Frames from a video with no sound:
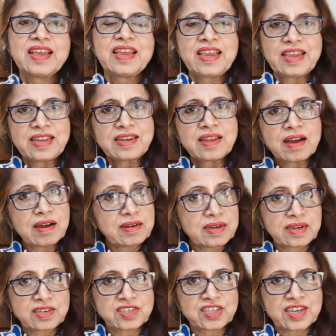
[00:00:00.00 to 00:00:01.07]
In a
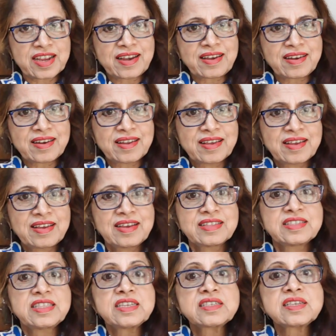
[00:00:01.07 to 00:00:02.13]
nutshell,
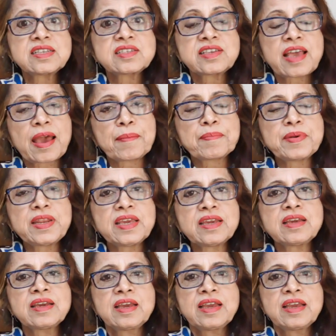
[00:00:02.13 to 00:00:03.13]
this is happening